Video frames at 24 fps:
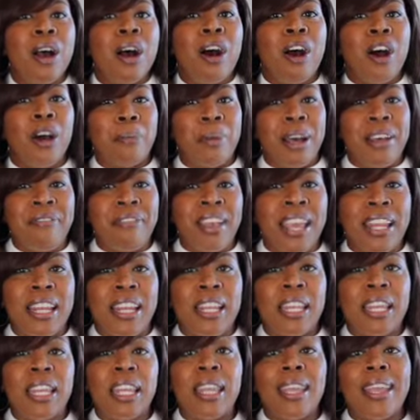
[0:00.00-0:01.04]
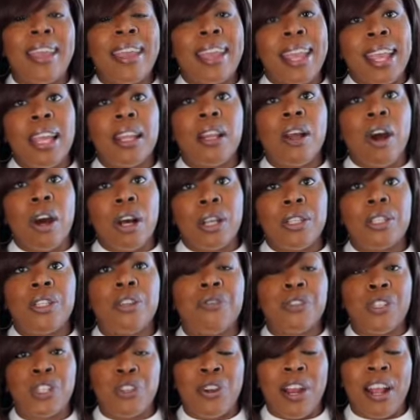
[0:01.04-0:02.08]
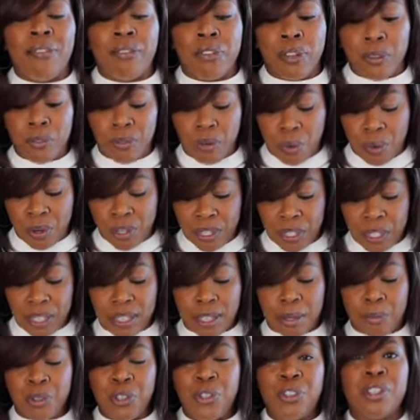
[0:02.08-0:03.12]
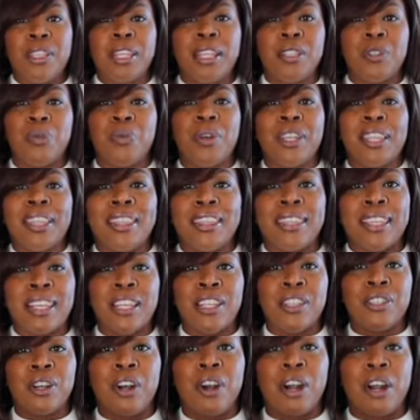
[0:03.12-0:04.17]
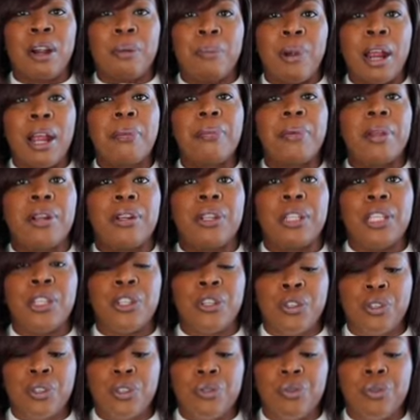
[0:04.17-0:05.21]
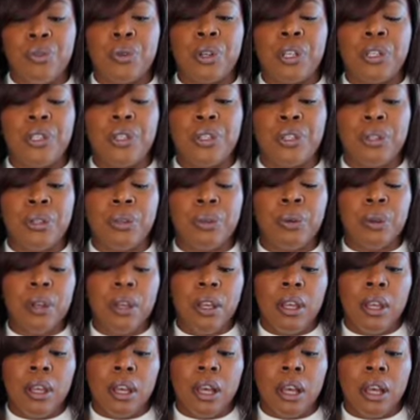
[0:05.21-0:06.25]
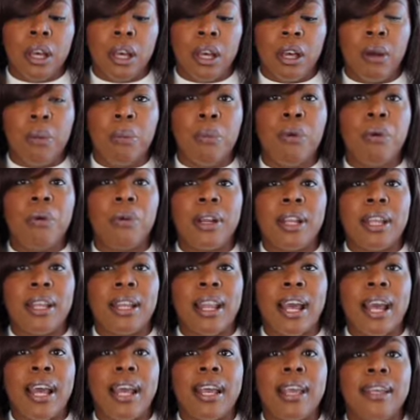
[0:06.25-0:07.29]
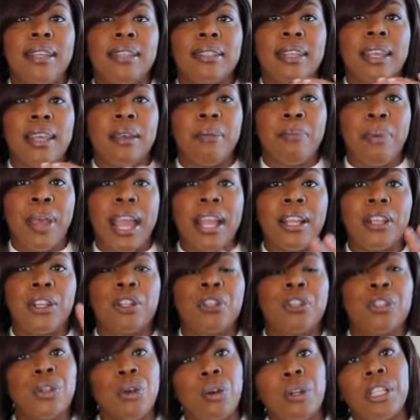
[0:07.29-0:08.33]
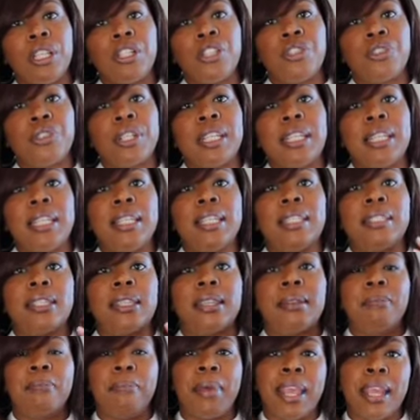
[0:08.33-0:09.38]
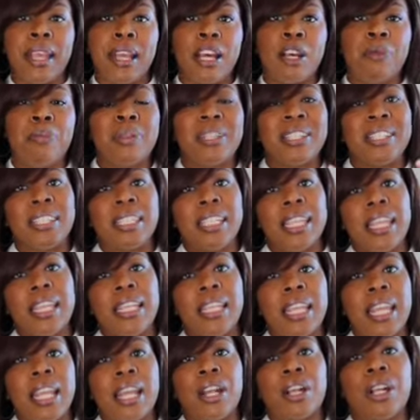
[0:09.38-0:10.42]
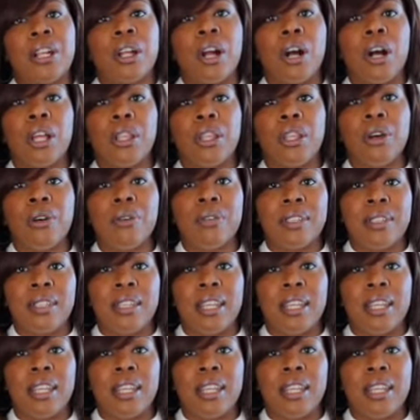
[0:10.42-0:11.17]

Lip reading: on my vanity and also for travel, of course, because I'm sure that's what these are primarily used for, to organize and pack your toiletries and makeup and skincare and all those